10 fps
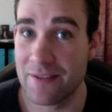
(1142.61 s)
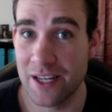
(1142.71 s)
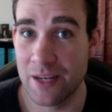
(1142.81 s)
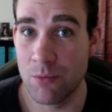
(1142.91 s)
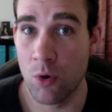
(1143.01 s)

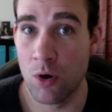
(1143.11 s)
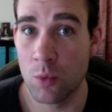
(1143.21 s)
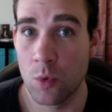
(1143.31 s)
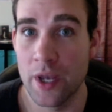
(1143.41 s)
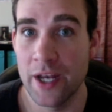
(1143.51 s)
anymore.
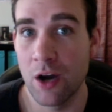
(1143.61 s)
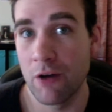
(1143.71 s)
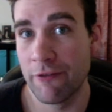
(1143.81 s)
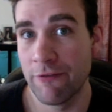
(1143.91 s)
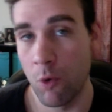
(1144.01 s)
We're hitting on
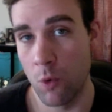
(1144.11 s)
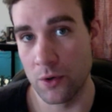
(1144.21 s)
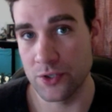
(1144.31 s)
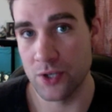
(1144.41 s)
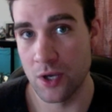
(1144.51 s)

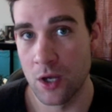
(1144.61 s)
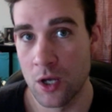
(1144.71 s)
4s.